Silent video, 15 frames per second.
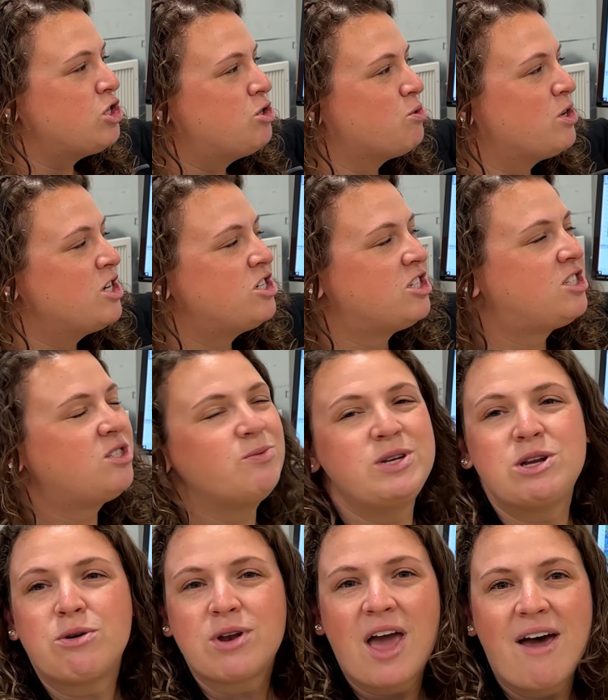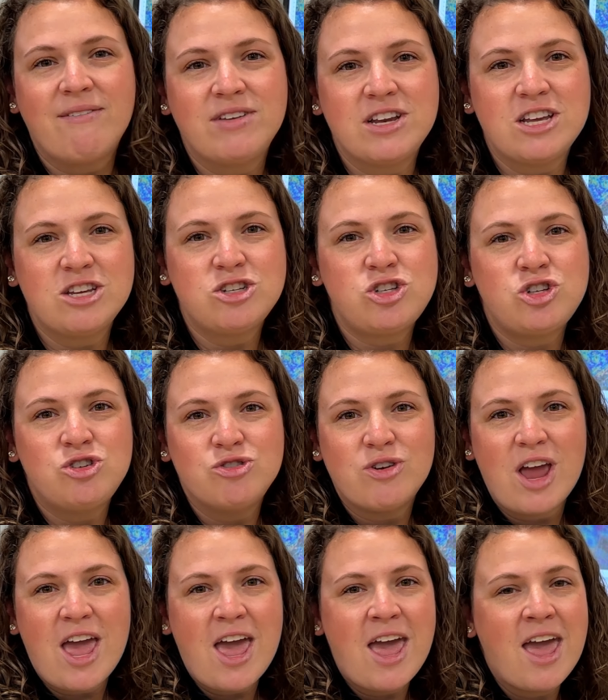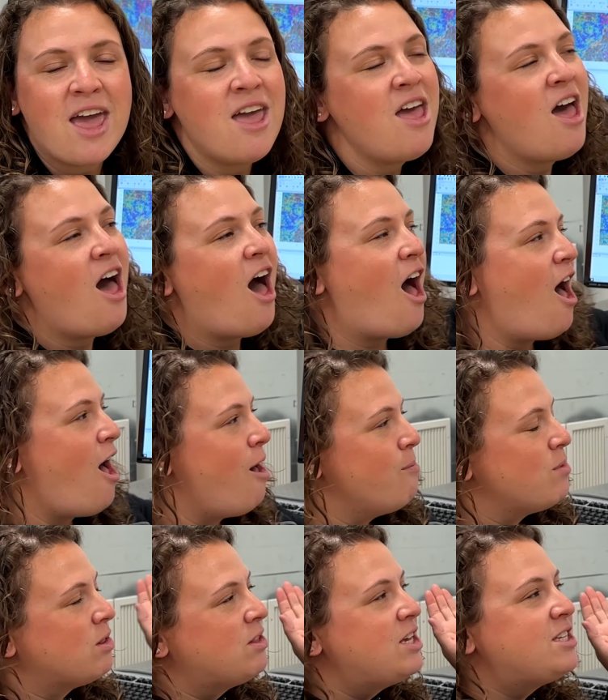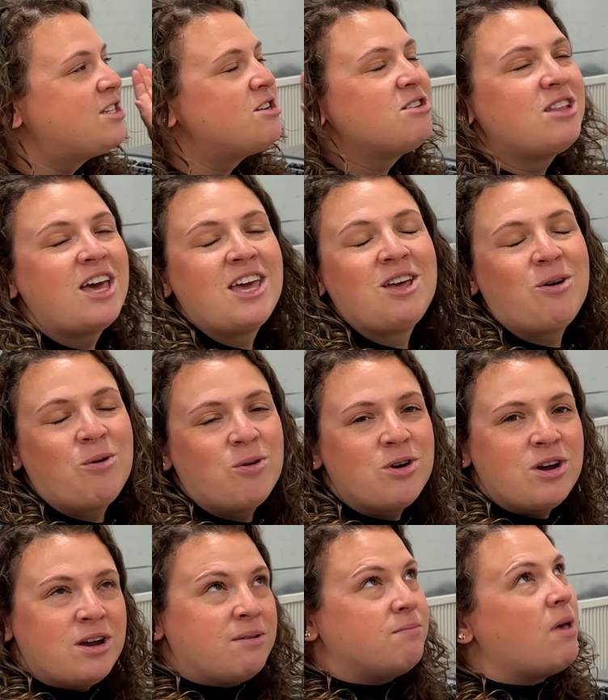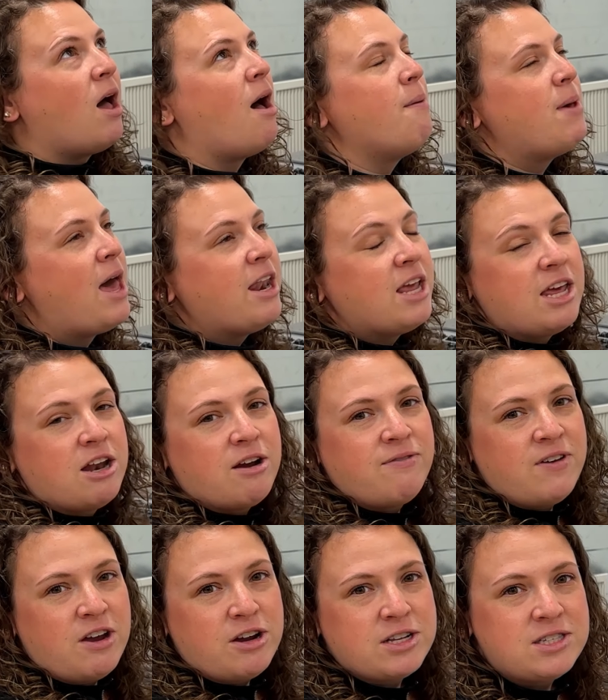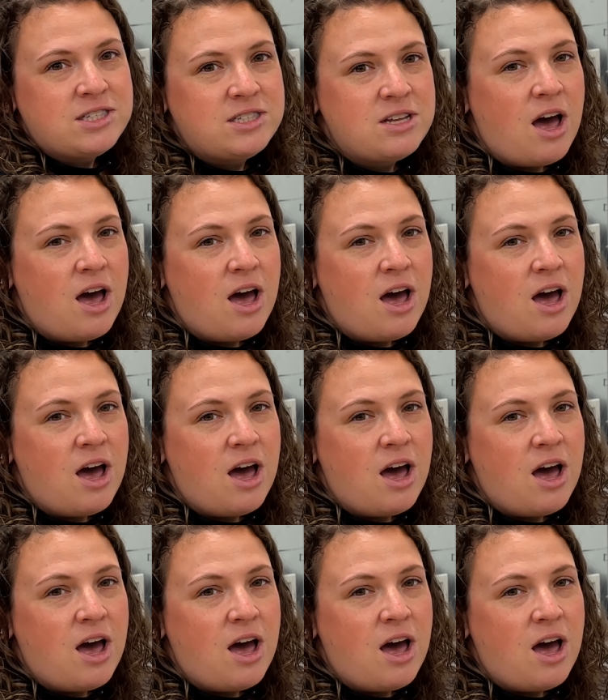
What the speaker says: door just so we don't have any stray laser light or any interference